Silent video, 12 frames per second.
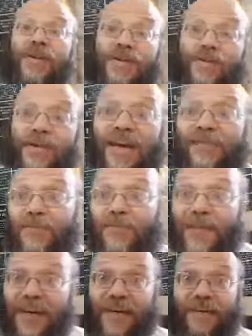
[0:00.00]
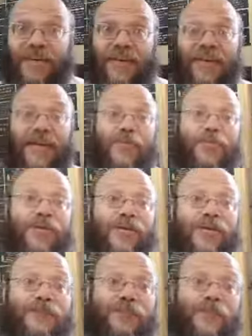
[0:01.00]
that we have today in our
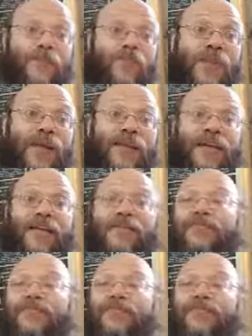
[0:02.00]
world, that